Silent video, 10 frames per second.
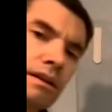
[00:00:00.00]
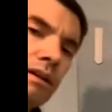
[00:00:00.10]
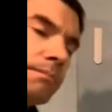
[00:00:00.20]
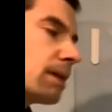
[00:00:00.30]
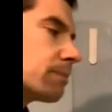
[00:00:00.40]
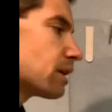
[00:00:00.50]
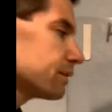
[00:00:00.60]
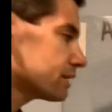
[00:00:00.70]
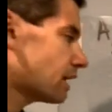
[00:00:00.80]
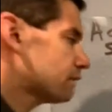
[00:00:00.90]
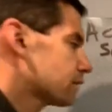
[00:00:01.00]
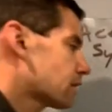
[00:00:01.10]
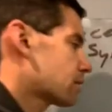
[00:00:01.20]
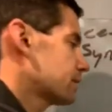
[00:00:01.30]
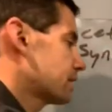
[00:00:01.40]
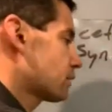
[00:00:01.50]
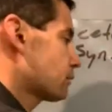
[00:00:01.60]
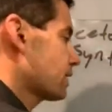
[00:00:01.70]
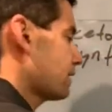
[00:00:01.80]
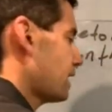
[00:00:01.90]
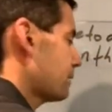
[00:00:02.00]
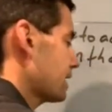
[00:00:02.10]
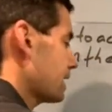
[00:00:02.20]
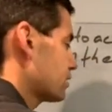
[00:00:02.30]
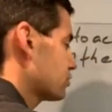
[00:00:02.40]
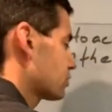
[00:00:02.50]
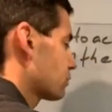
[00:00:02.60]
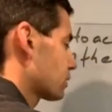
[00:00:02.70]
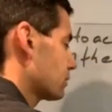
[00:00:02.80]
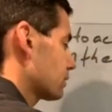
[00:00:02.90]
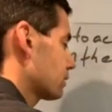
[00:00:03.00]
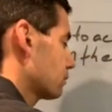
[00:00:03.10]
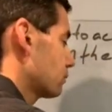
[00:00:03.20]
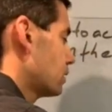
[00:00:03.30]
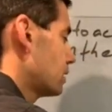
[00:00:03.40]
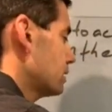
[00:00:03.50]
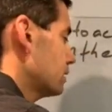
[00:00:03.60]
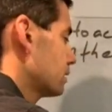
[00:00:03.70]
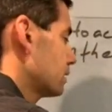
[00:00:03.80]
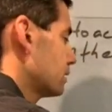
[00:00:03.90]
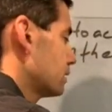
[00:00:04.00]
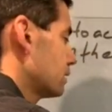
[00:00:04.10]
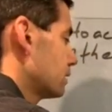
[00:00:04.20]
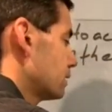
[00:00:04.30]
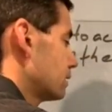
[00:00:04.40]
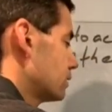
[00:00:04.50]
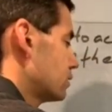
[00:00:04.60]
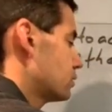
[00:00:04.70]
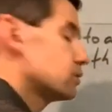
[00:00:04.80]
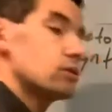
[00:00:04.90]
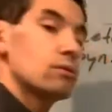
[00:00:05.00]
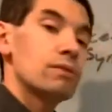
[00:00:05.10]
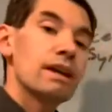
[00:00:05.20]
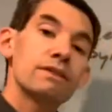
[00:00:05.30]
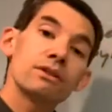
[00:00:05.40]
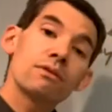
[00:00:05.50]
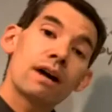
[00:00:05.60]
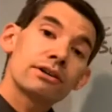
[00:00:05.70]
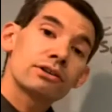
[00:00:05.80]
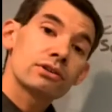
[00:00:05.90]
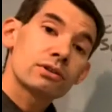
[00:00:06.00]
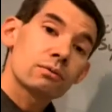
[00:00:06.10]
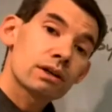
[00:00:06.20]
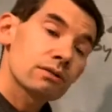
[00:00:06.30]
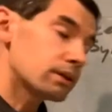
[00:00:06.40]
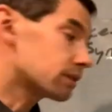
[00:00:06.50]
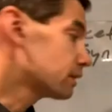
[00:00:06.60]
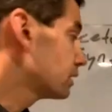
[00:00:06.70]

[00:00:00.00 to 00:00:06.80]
Remember at this alpha carbon here, we have how many hydrogens to work with? 1, 2. We have 2 hydrogens to work with.